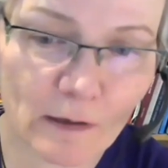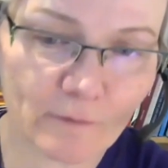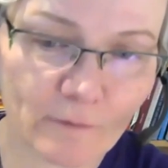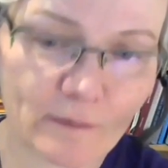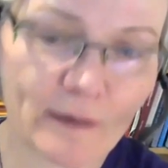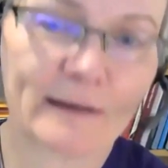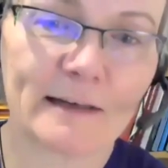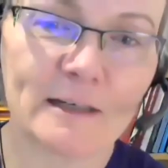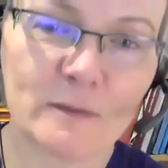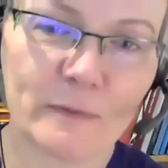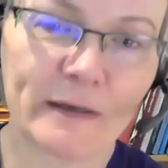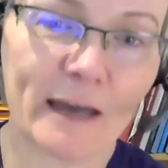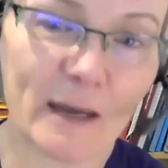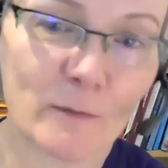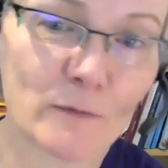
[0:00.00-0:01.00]
likely to
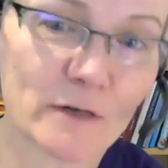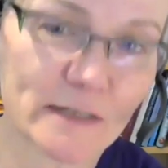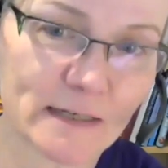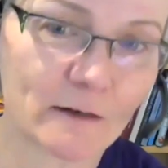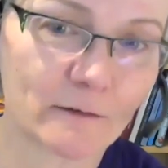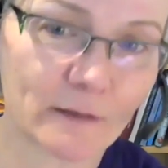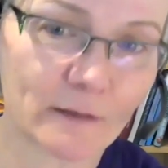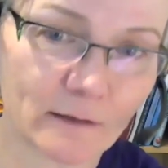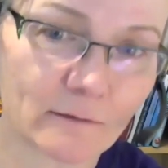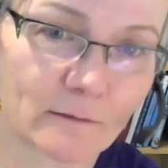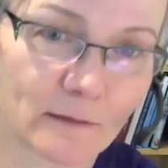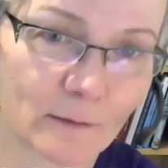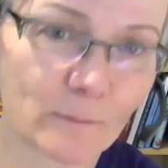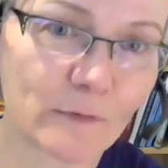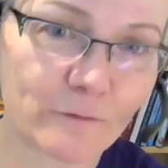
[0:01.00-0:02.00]
be gamers now
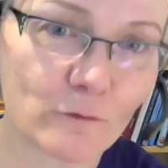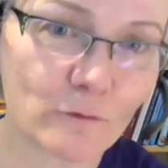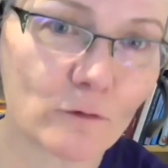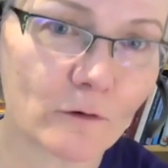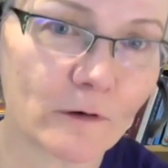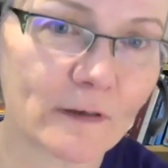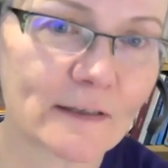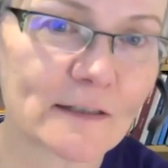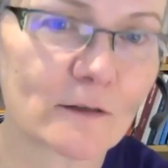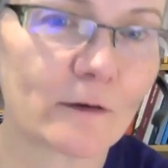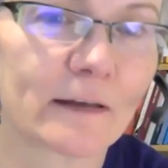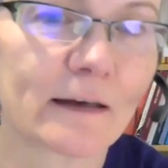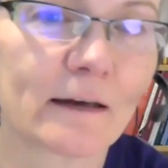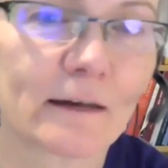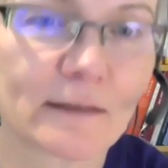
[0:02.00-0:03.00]
than before. And so I
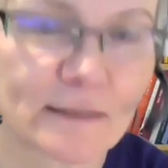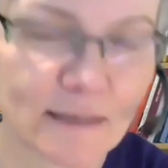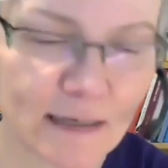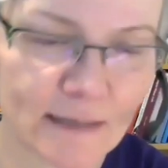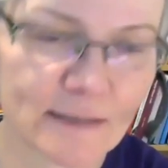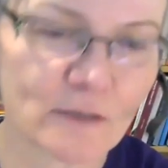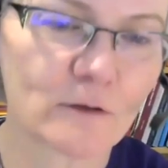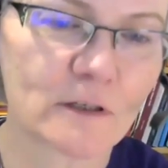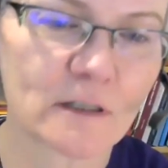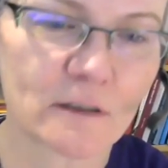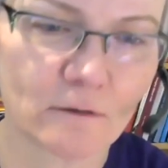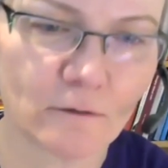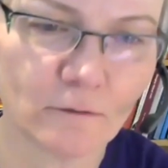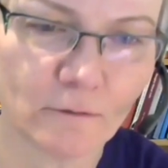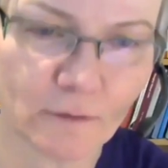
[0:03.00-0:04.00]
think it's good
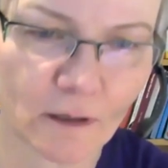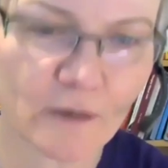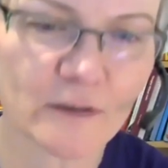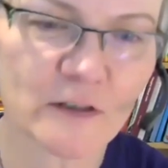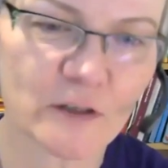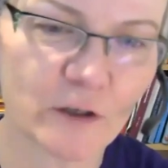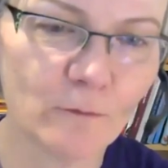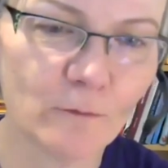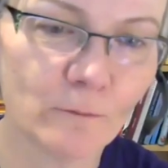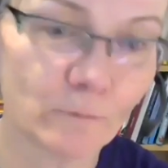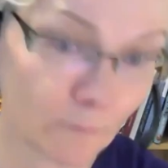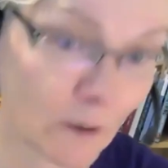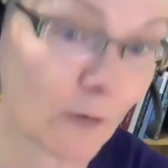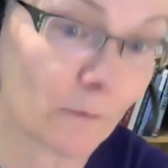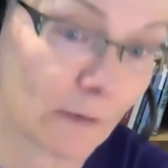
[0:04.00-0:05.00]
to not assume,
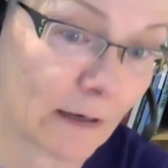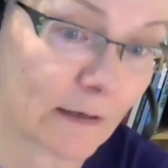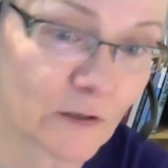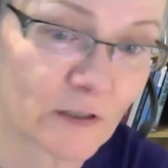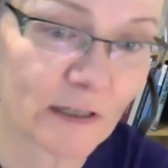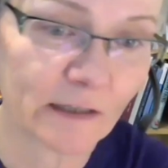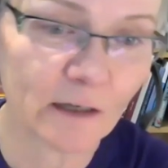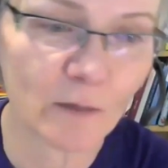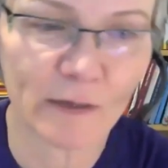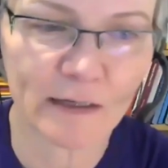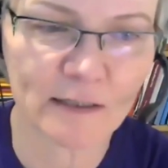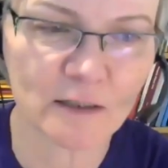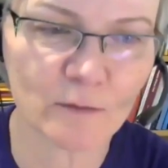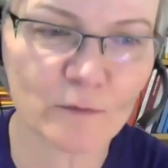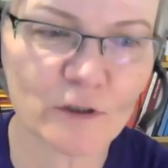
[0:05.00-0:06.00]
not like you say, not
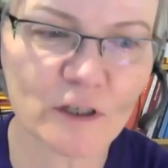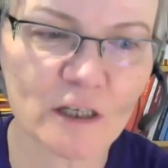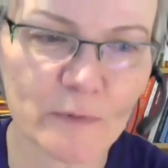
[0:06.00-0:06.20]
make assumptions